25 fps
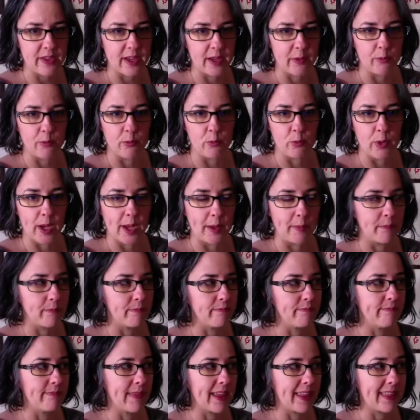I
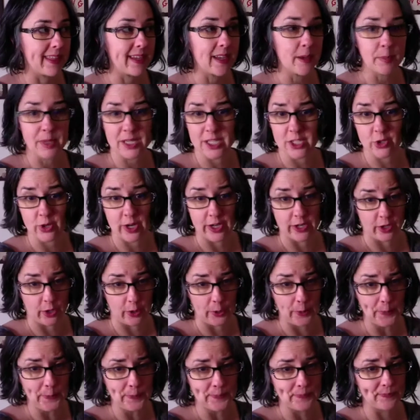think I'm going to try to
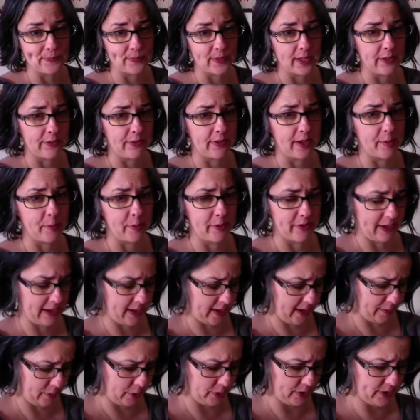go if I'm
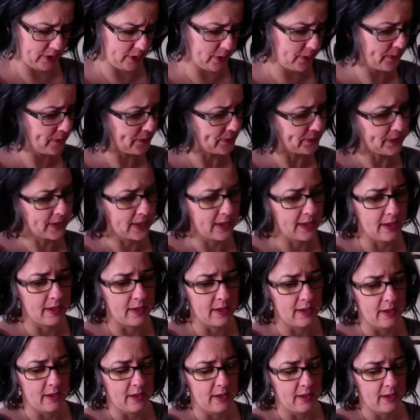able to.
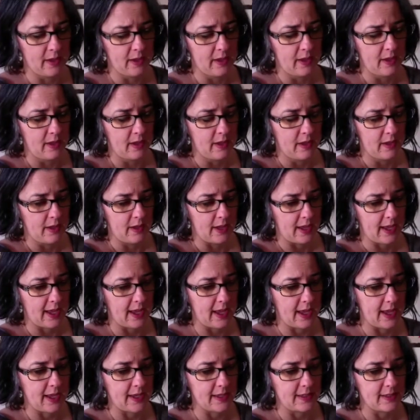
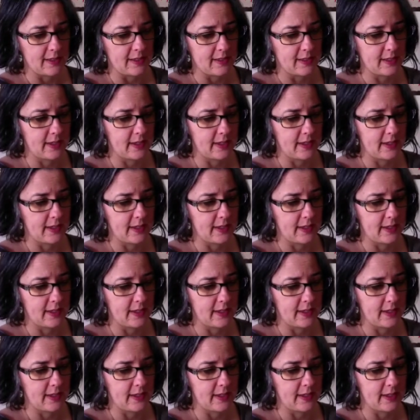And